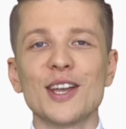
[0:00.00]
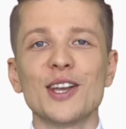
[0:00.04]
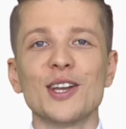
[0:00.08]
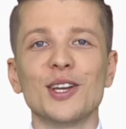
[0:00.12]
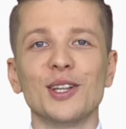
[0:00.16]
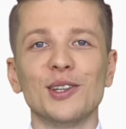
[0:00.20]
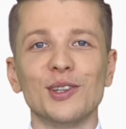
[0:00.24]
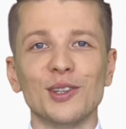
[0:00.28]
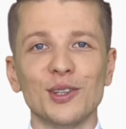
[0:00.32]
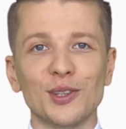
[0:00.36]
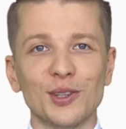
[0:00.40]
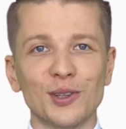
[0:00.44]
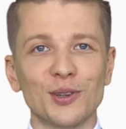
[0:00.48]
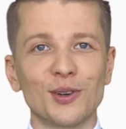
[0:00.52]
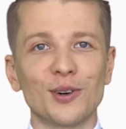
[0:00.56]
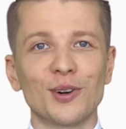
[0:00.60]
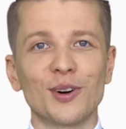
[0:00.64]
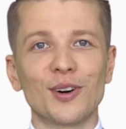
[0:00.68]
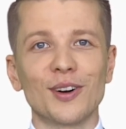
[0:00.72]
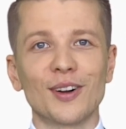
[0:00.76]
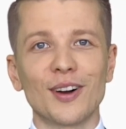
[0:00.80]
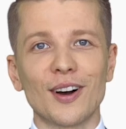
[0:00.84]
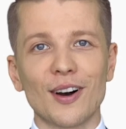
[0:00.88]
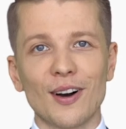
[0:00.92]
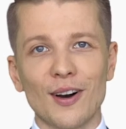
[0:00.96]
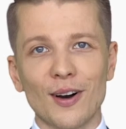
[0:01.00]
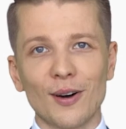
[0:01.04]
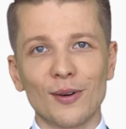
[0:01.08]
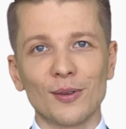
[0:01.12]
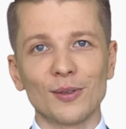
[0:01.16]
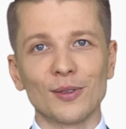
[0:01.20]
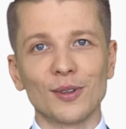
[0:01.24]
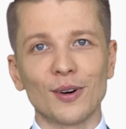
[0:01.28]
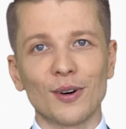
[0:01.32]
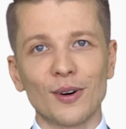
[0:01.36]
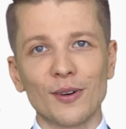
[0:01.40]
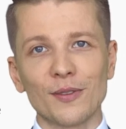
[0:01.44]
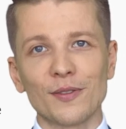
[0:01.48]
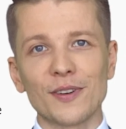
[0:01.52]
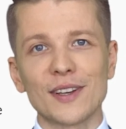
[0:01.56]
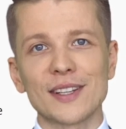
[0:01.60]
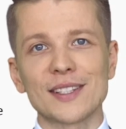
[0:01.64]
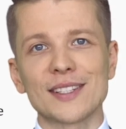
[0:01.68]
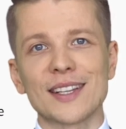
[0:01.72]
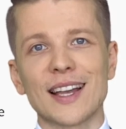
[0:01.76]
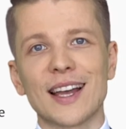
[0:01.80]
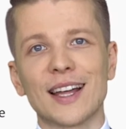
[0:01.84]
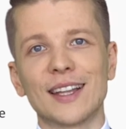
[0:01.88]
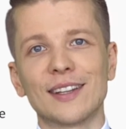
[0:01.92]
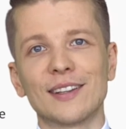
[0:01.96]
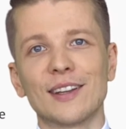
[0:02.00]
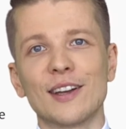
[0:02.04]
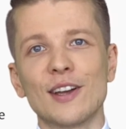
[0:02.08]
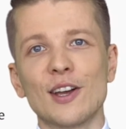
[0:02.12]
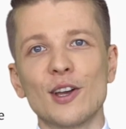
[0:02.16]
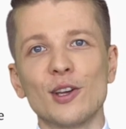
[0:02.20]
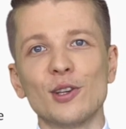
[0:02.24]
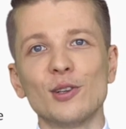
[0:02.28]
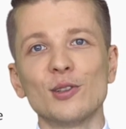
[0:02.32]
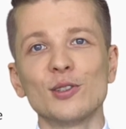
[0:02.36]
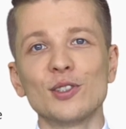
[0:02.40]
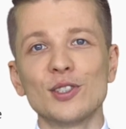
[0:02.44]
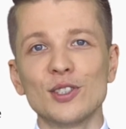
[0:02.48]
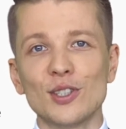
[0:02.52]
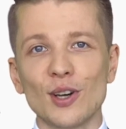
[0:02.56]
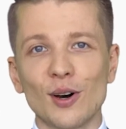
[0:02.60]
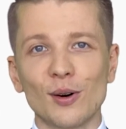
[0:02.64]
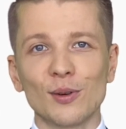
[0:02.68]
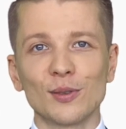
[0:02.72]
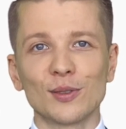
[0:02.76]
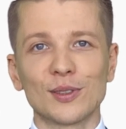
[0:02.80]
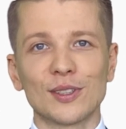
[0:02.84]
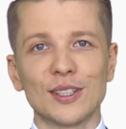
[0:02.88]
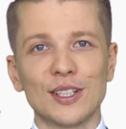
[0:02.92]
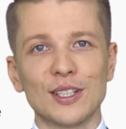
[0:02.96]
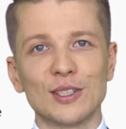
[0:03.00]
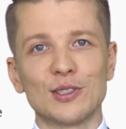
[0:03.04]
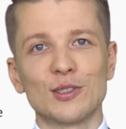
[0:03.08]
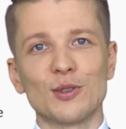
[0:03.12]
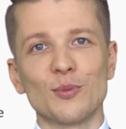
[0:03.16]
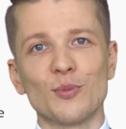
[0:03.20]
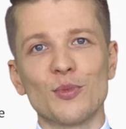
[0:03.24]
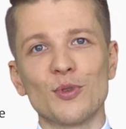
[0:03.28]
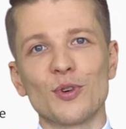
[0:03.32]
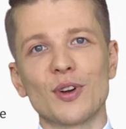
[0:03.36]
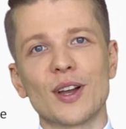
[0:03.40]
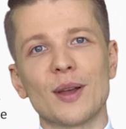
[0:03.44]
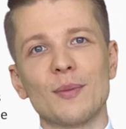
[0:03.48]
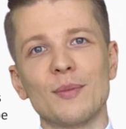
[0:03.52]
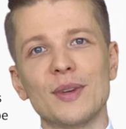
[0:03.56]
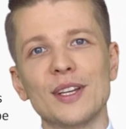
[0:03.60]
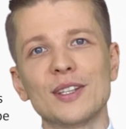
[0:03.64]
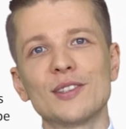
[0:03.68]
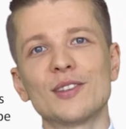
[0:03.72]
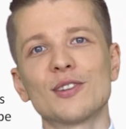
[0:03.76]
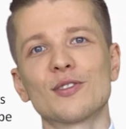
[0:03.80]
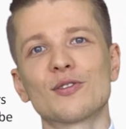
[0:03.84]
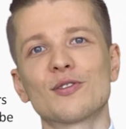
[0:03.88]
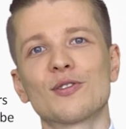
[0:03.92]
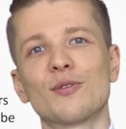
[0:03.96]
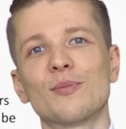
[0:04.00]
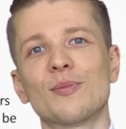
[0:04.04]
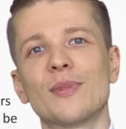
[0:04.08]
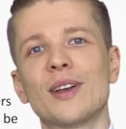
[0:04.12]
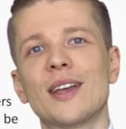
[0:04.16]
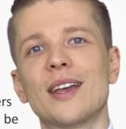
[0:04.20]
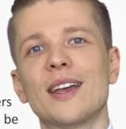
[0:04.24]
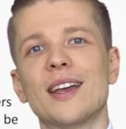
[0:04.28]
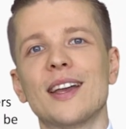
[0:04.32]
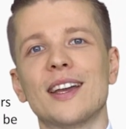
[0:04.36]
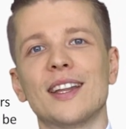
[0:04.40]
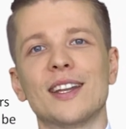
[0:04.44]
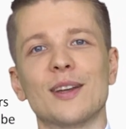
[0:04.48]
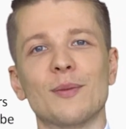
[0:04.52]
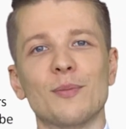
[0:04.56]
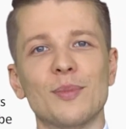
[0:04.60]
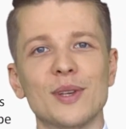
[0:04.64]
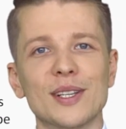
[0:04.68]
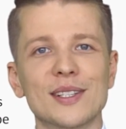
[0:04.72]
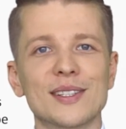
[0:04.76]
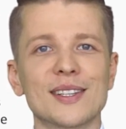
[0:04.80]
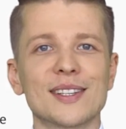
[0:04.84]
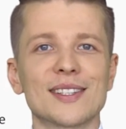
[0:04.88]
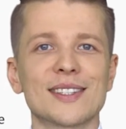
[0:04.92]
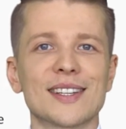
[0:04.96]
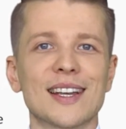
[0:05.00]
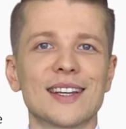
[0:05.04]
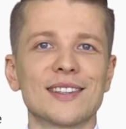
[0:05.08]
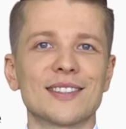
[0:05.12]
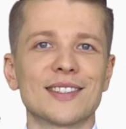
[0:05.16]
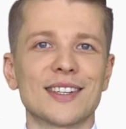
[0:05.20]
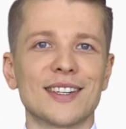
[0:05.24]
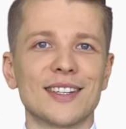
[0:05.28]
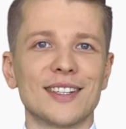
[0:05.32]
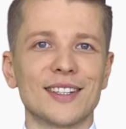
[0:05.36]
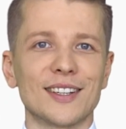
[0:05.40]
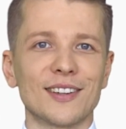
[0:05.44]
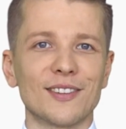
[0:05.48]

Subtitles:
in your own office and you don't need to book a meeting room in a business center in